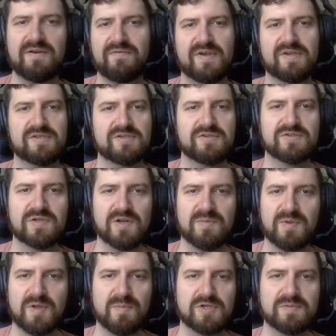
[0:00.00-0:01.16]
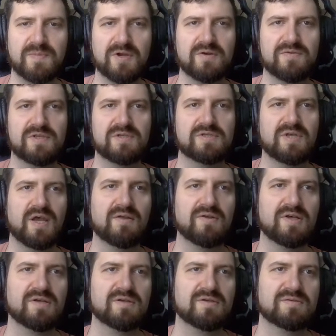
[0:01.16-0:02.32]
effects are usually going to be much bigger than the
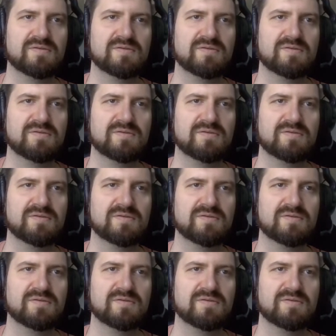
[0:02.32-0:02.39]
dialogue.